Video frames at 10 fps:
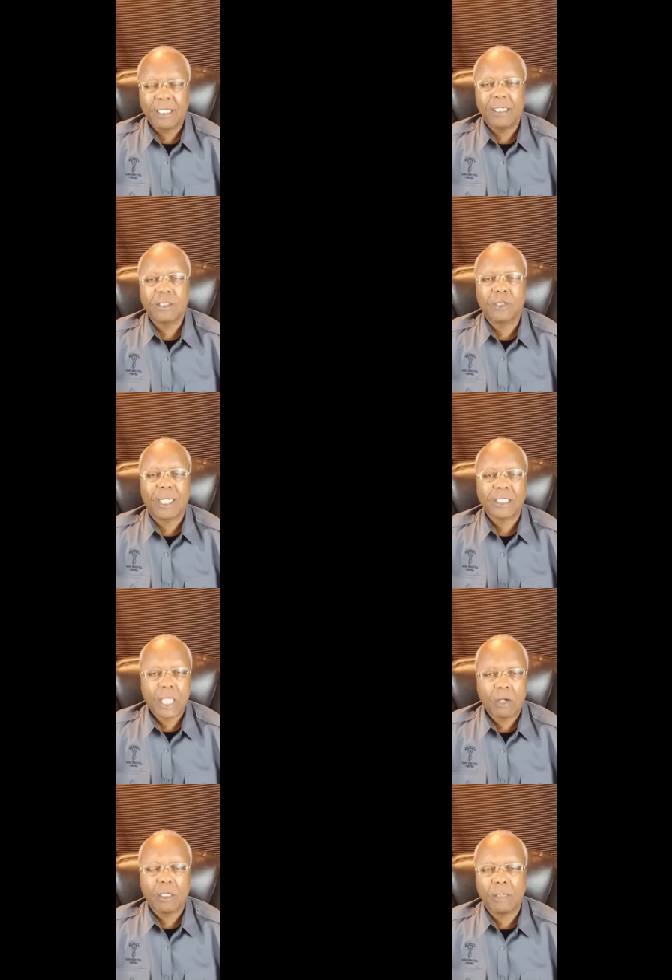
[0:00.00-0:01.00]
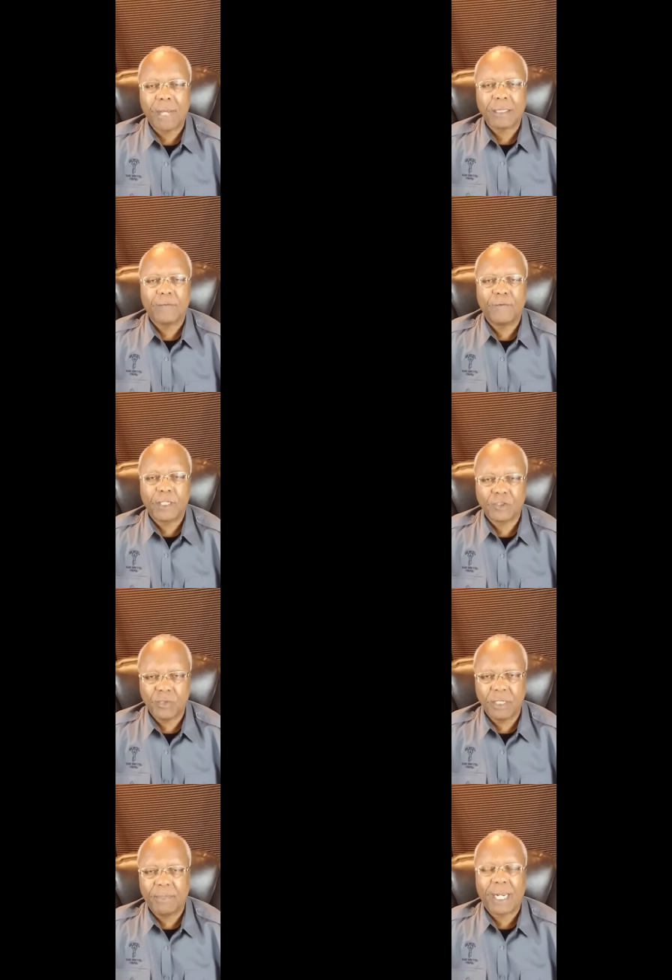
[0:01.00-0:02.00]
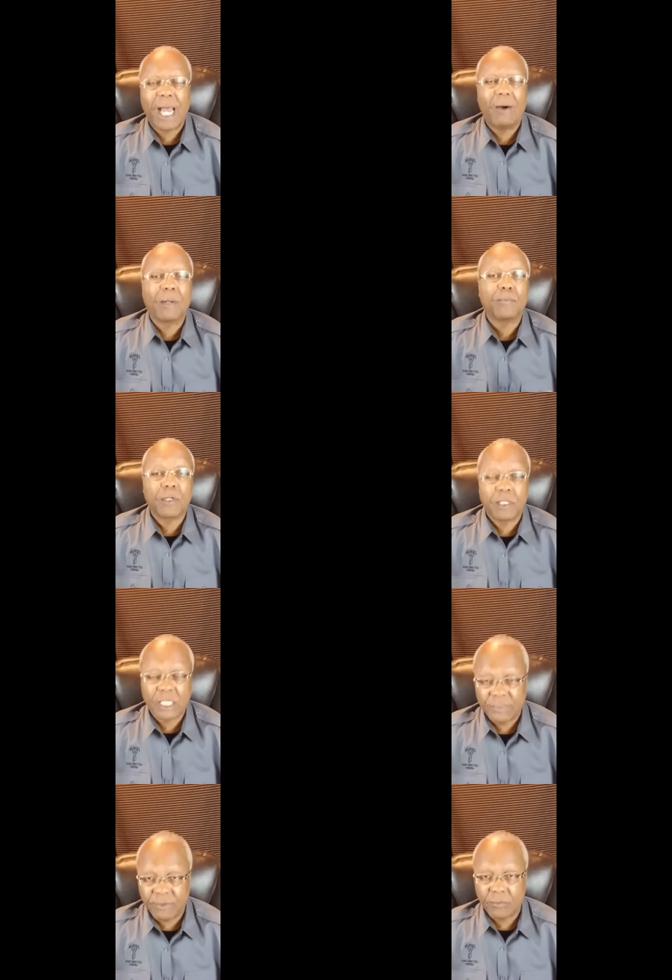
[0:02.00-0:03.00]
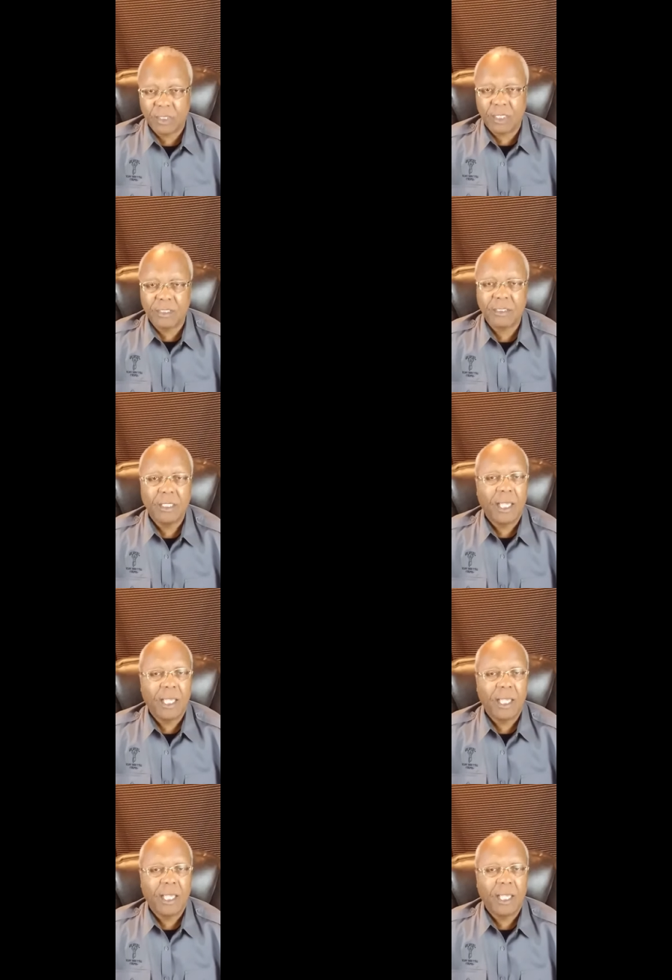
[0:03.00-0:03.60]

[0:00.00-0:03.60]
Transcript: could have started talking about the fig tree, about how unproductive it was,